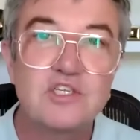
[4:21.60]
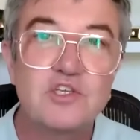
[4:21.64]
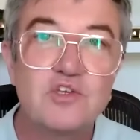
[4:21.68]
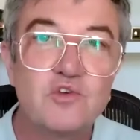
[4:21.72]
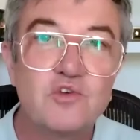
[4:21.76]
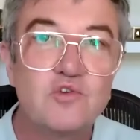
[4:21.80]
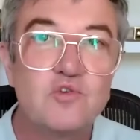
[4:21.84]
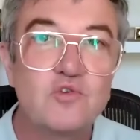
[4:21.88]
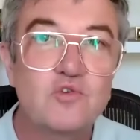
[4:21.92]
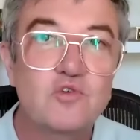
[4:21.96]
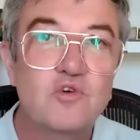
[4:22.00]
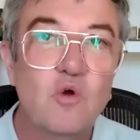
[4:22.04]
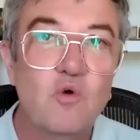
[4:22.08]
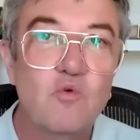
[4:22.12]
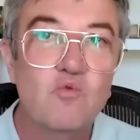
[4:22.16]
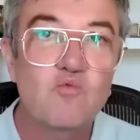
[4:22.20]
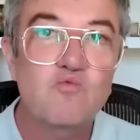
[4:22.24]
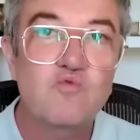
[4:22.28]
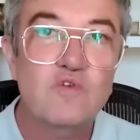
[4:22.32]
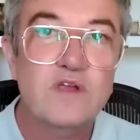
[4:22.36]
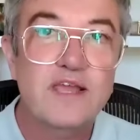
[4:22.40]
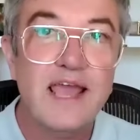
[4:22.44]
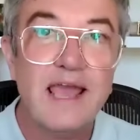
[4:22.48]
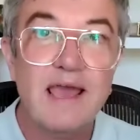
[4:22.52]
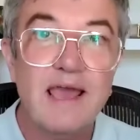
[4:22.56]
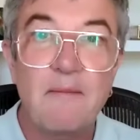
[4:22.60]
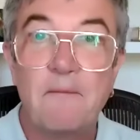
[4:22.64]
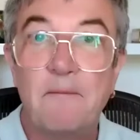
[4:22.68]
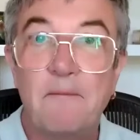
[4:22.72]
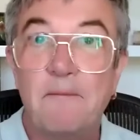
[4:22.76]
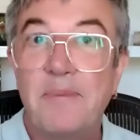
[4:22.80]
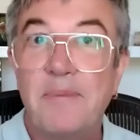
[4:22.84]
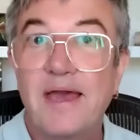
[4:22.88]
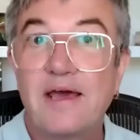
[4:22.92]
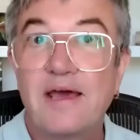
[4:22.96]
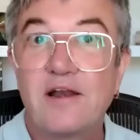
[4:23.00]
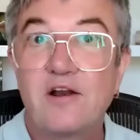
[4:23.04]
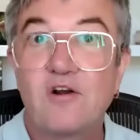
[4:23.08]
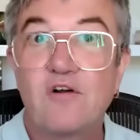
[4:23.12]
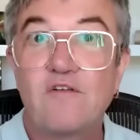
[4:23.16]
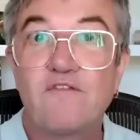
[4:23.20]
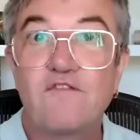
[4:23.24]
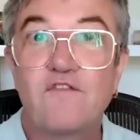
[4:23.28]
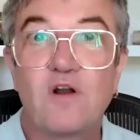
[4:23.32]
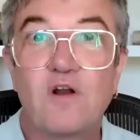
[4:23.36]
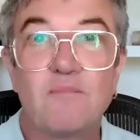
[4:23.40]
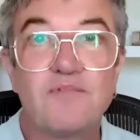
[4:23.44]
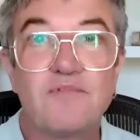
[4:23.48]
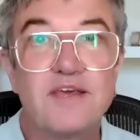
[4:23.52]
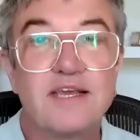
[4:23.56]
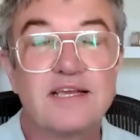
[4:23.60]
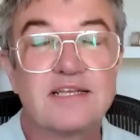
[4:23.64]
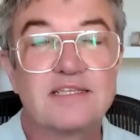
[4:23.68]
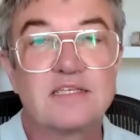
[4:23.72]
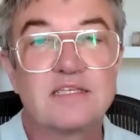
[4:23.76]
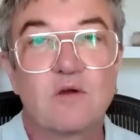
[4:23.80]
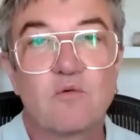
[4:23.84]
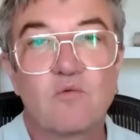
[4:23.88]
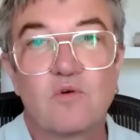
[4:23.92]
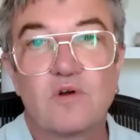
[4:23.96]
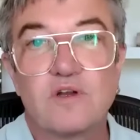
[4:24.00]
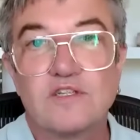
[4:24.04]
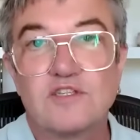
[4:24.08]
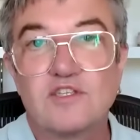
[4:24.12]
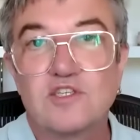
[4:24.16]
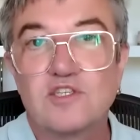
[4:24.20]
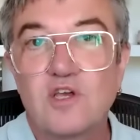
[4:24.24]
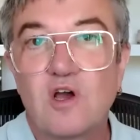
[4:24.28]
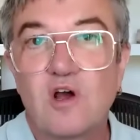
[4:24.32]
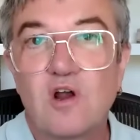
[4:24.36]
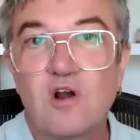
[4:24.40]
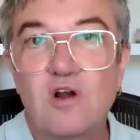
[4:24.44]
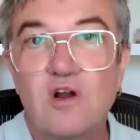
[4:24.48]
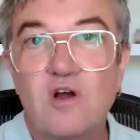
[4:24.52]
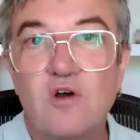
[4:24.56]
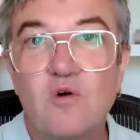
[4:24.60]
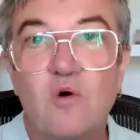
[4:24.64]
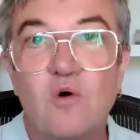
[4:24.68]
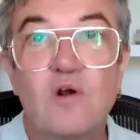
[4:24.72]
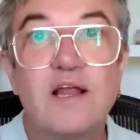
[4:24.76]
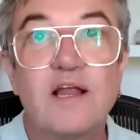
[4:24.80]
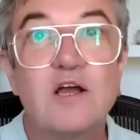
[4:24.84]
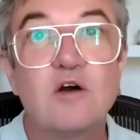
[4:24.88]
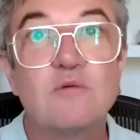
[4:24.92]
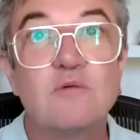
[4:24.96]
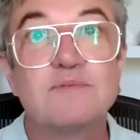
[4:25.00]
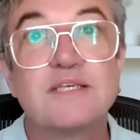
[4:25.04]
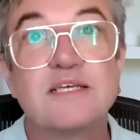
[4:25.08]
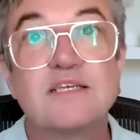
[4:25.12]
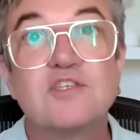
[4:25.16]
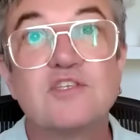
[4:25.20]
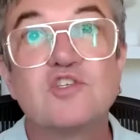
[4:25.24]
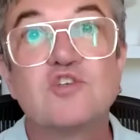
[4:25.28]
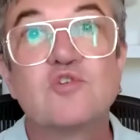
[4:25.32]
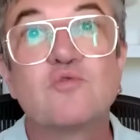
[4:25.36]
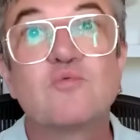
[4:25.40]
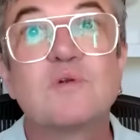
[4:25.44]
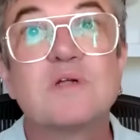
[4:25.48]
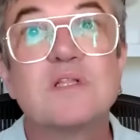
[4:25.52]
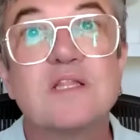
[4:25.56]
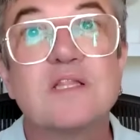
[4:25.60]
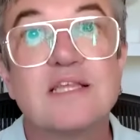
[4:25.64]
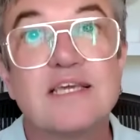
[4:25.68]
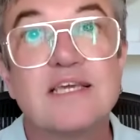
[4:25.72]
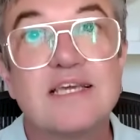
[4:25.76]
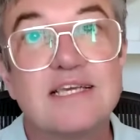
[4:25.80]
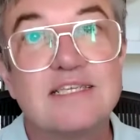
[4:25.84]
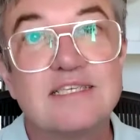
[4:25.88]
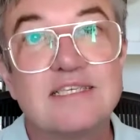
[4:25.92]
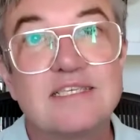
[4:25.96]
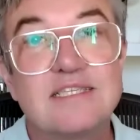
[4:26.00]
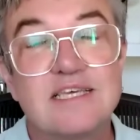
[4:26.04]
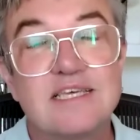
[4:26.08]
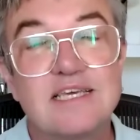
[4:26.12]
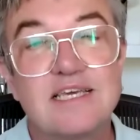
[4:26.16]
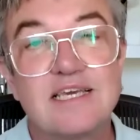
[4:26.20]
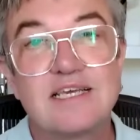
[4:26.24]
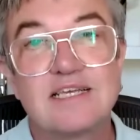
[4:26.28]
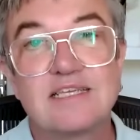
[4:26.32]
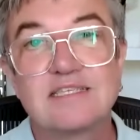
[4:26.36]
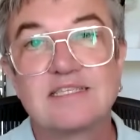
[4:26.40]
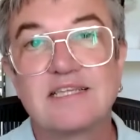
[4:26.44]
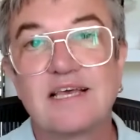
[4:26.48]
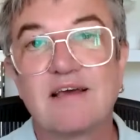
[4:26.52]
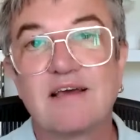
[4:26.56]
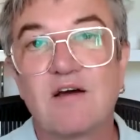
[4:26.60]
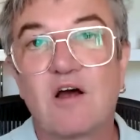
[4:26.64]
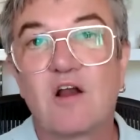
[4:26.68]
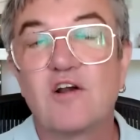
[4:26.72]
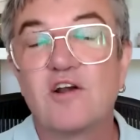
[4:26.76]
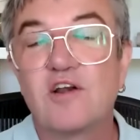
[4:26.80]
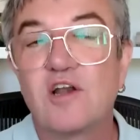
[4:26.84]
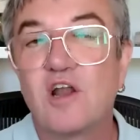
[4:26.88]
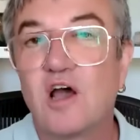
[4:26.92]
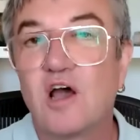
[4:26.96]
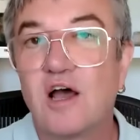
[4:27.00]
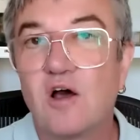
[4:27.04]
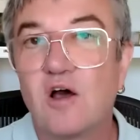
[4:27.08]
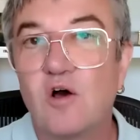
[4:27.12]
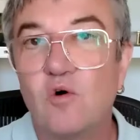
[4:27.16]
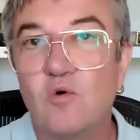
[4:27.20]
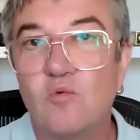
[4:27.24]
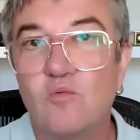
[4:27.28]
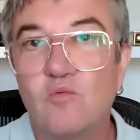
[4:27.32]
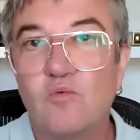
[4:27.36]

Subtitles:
to get better from things that we're in sorrow, or helps us to release things that are not